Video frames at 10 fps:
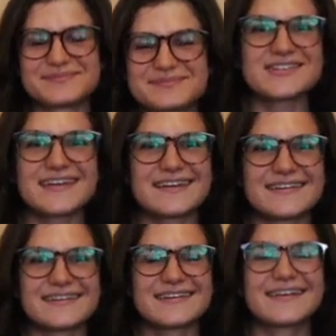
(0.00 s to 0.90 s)
Just
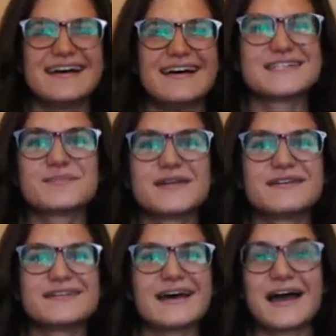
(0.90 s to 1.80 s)

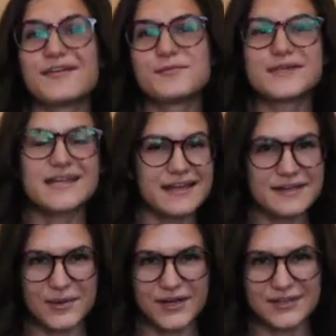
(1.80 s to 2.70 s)
kidding. I haven't been to
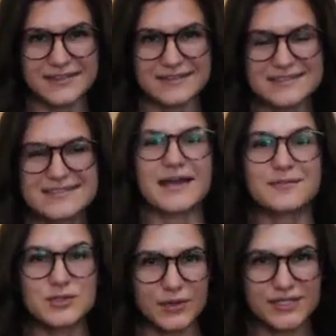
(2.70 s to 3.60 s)
any parties. I
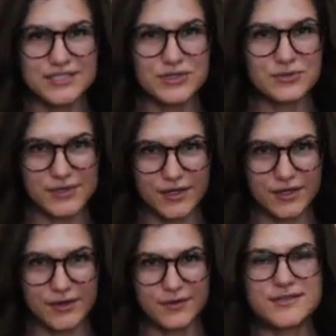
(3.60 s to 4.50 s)
am 22
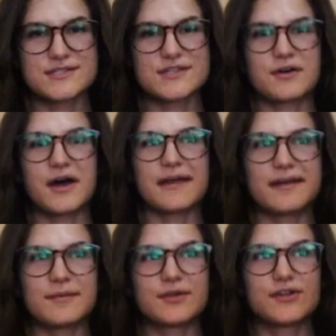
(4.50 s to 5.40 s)
though, so I
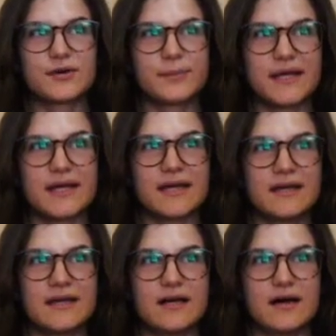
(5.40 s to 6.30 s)
am a little bit
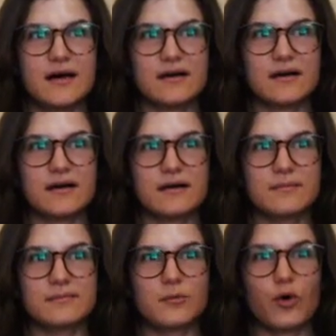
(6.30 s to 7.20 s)

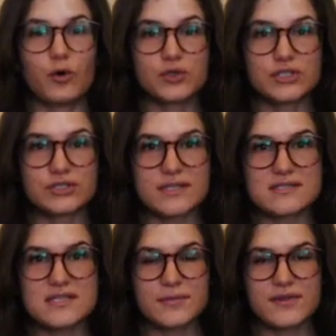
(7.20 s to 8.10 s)
older than
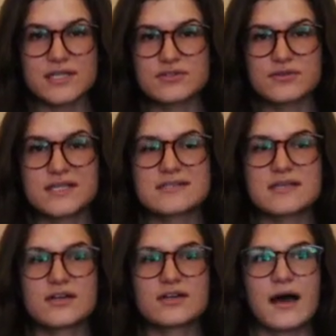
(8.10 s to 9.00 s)
some of the students
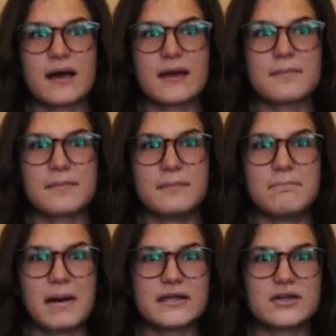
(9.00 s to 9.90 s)
here. I
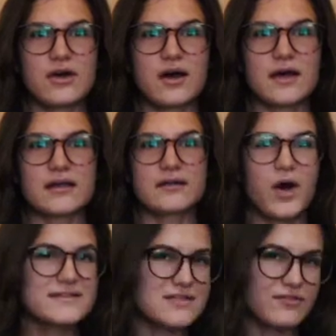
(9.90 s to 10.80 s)
might not
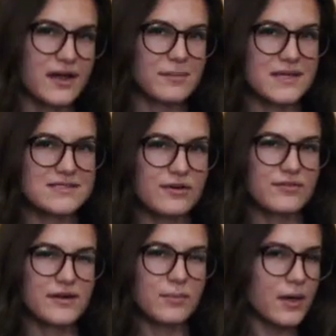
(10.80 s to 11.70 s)
want to find myself
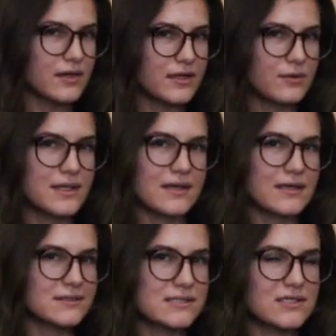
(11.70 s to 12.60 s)
at a party with
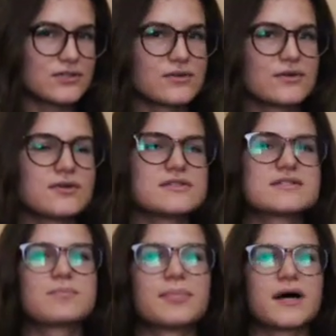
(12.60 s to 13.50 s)

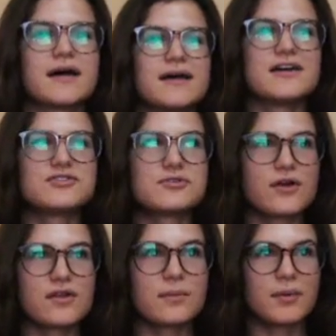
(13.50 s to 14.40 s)
18-year-olds, but I do
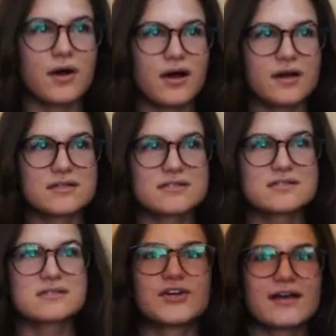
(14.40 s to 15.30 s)
go to the
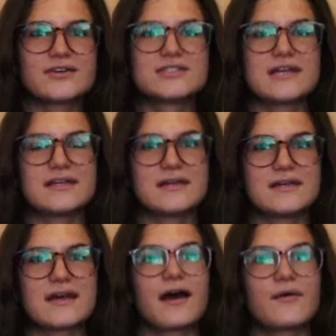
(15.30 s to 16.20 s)
bars. They're
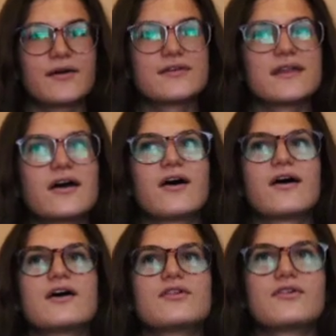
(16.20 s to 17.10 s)
entertaining, however, they
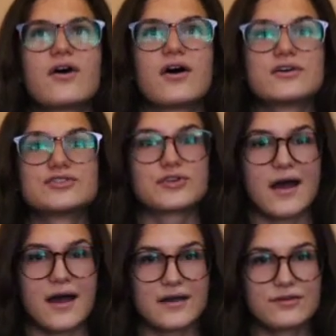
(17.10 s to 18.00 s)
are a long
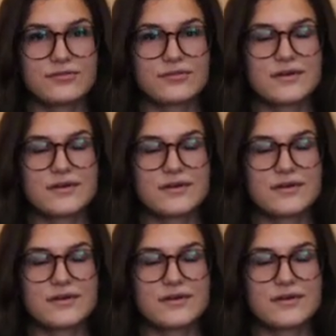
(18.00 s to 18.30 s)
drive.